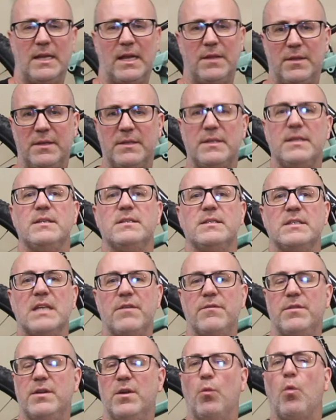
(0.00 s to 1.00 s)
and the D
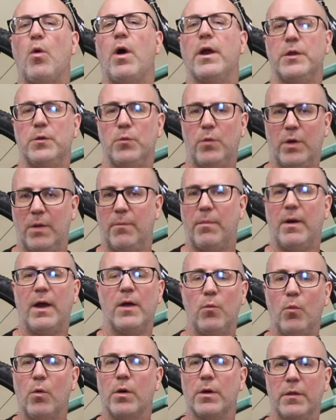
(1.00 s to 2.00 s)
seven and why you'd want to buy
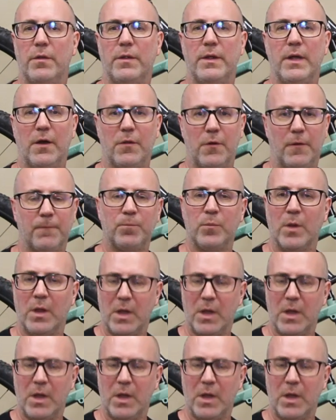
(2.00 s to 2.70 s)
one or the other.